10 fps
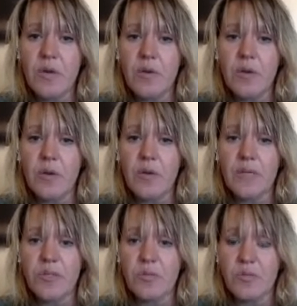we
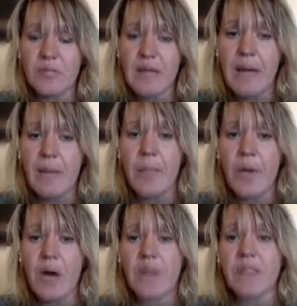always use that
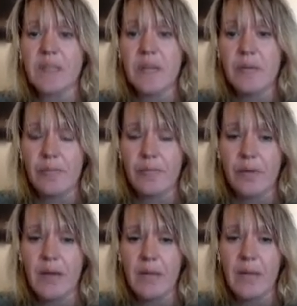positive
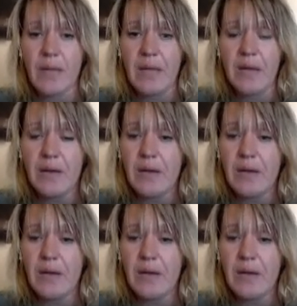framing.